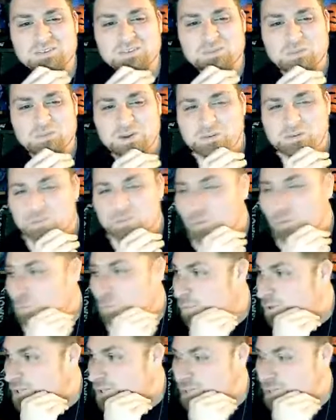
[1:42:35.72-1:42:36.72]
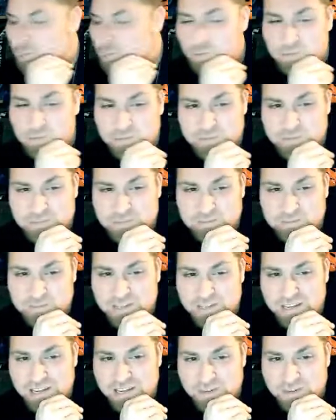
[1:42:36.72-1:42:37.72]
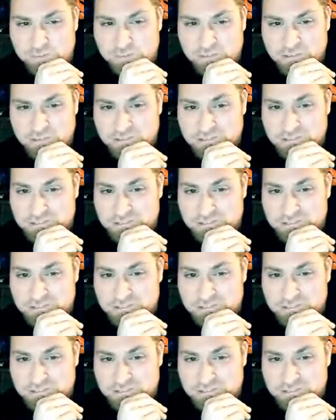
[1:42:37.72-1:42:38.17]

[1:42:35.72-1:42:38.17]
One of the worst movies ever.